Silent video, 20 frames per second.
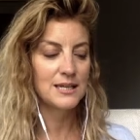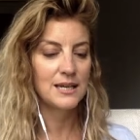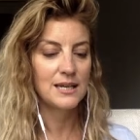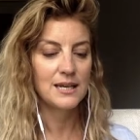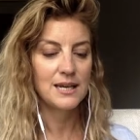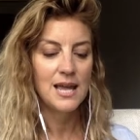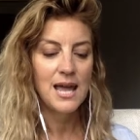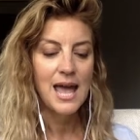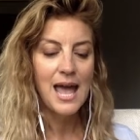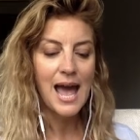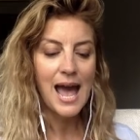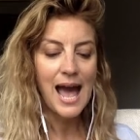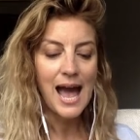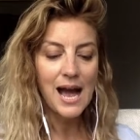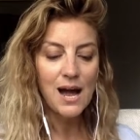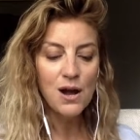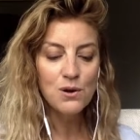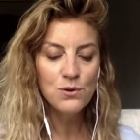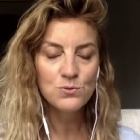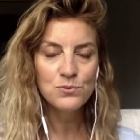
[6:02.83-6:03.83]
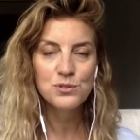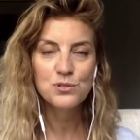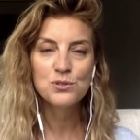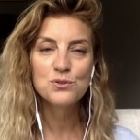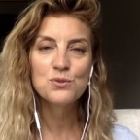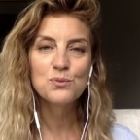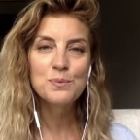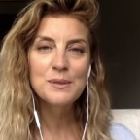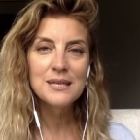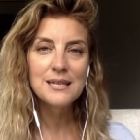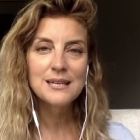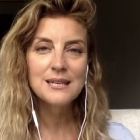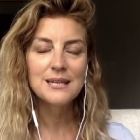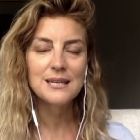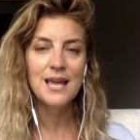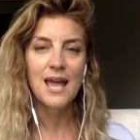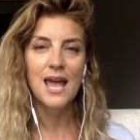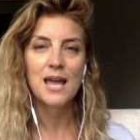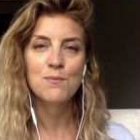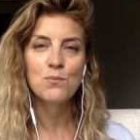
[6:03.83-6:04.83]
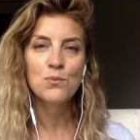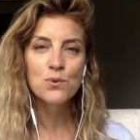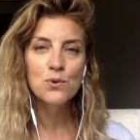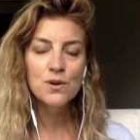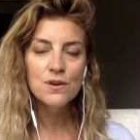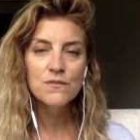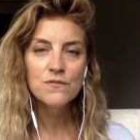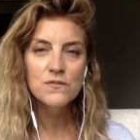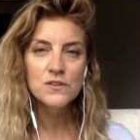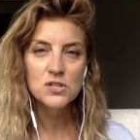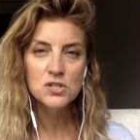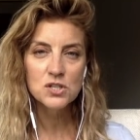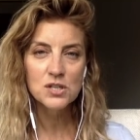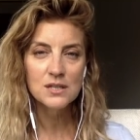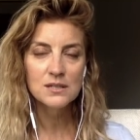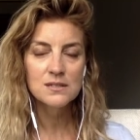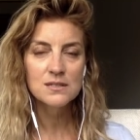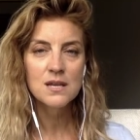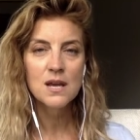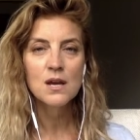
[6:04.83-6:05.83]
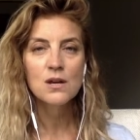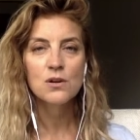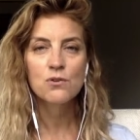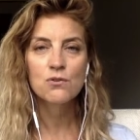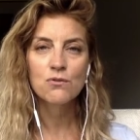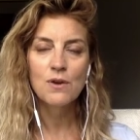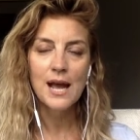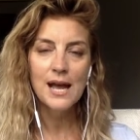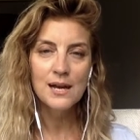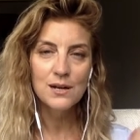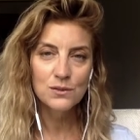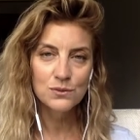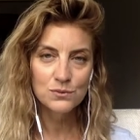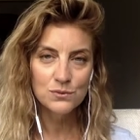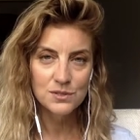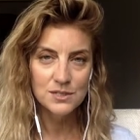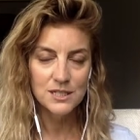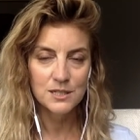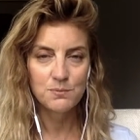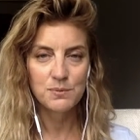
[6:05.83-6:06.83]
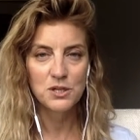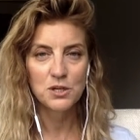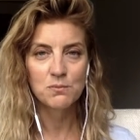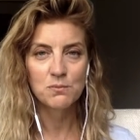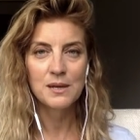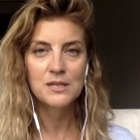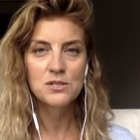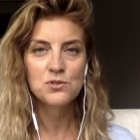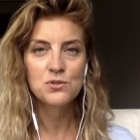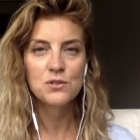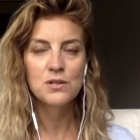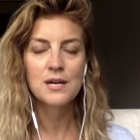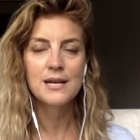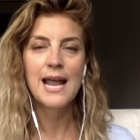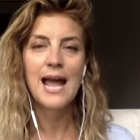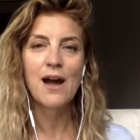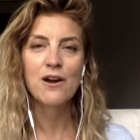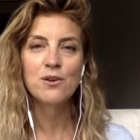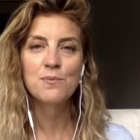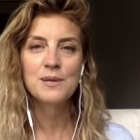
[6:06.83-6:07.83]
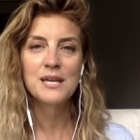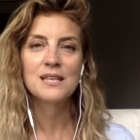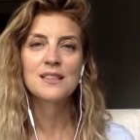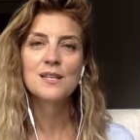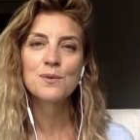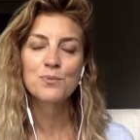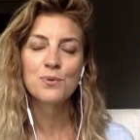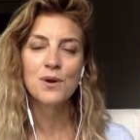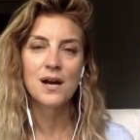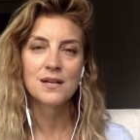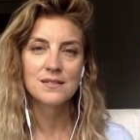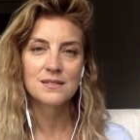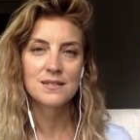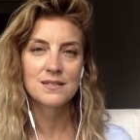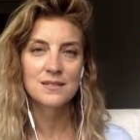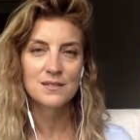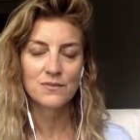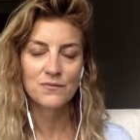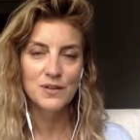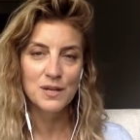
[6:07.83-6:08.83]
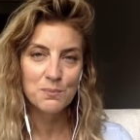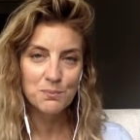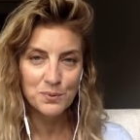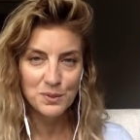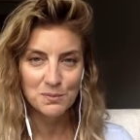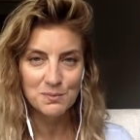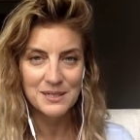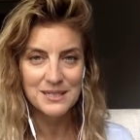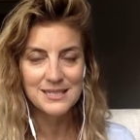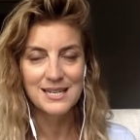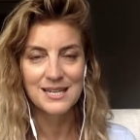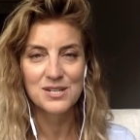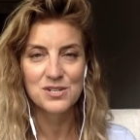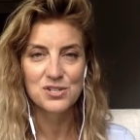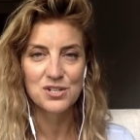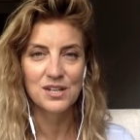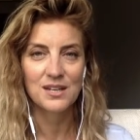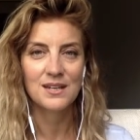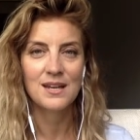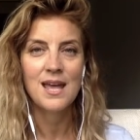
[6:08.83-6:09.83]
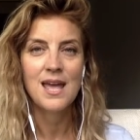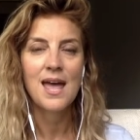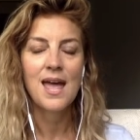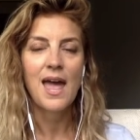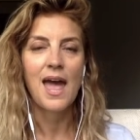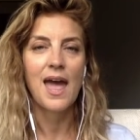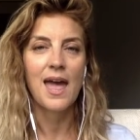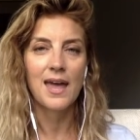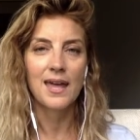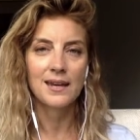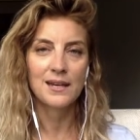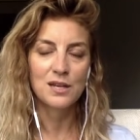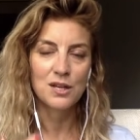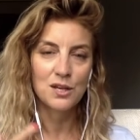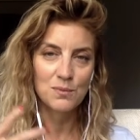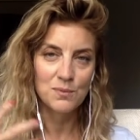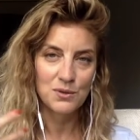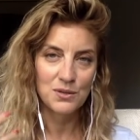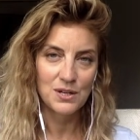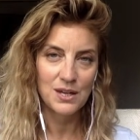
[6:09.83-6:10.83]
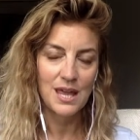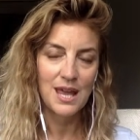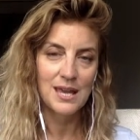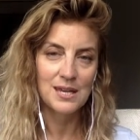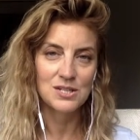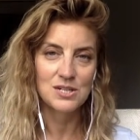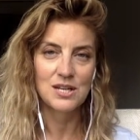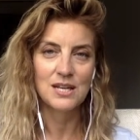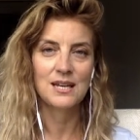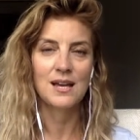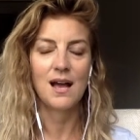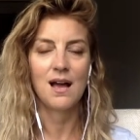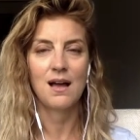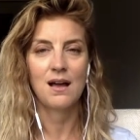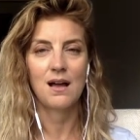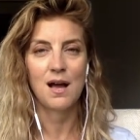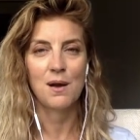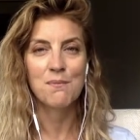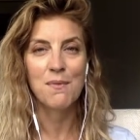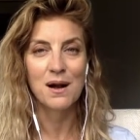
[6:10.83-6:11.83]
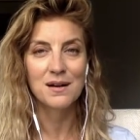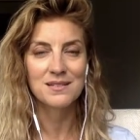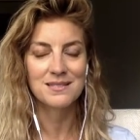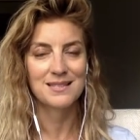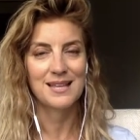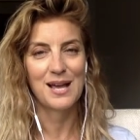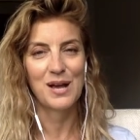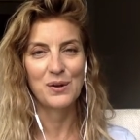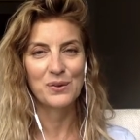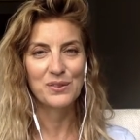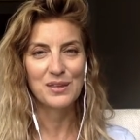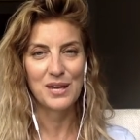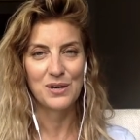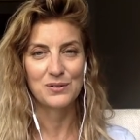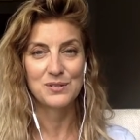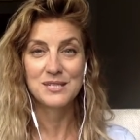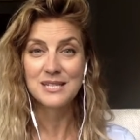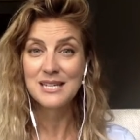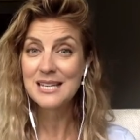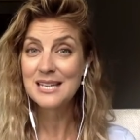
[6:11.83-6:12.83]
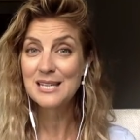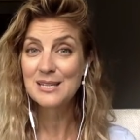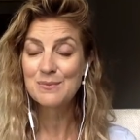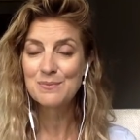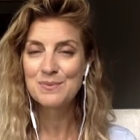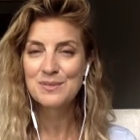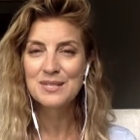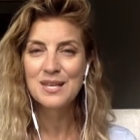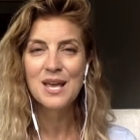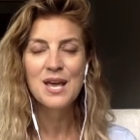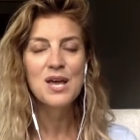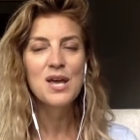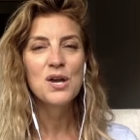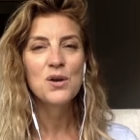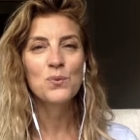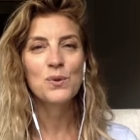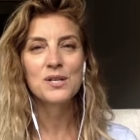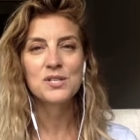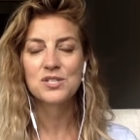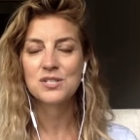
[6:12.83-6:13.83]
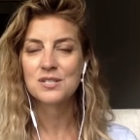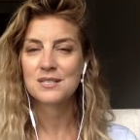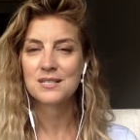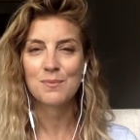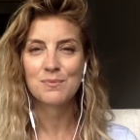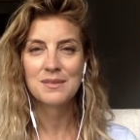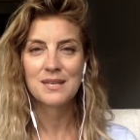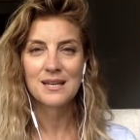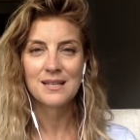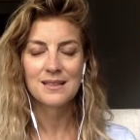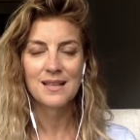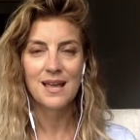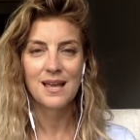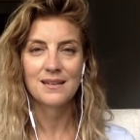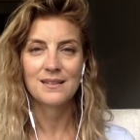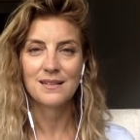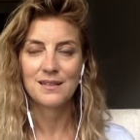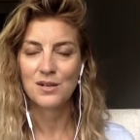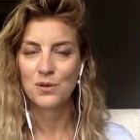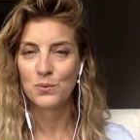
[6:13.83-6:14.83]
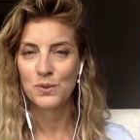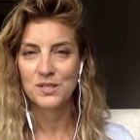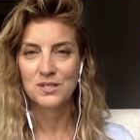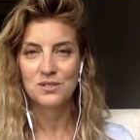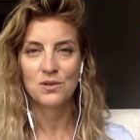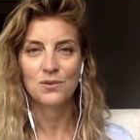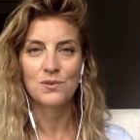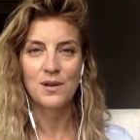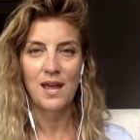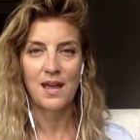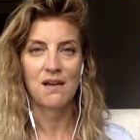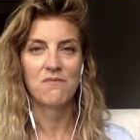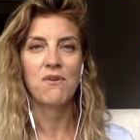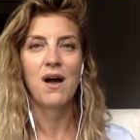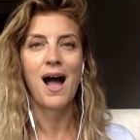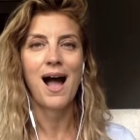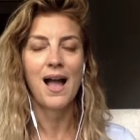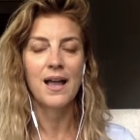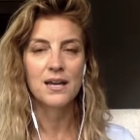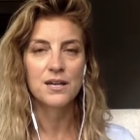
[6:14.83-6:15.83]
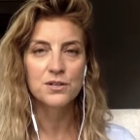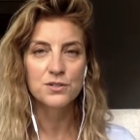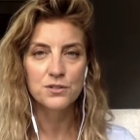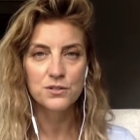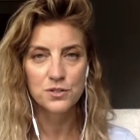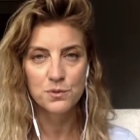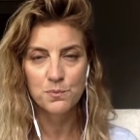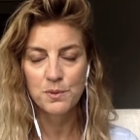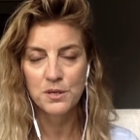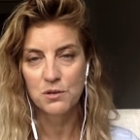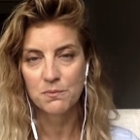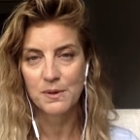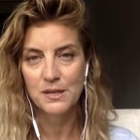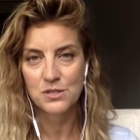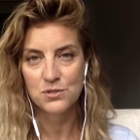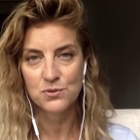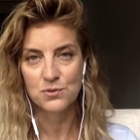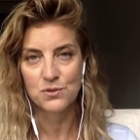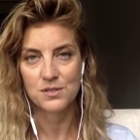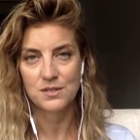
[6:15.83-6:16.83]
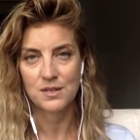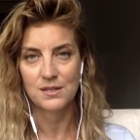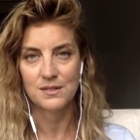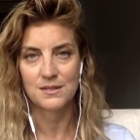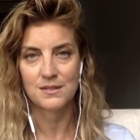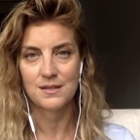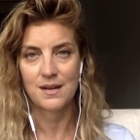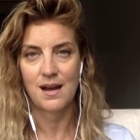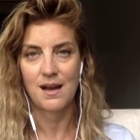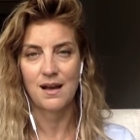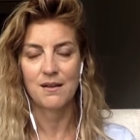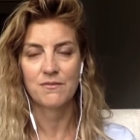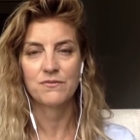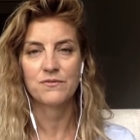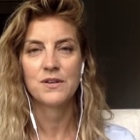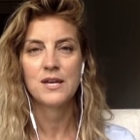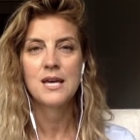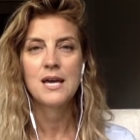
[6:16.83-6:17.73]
in how to be a more efficient, grounded peer mentor and how to begin the process of implementation and communicating amongst the healthcare teams, which is something that, we don't have hired peer mentors on staff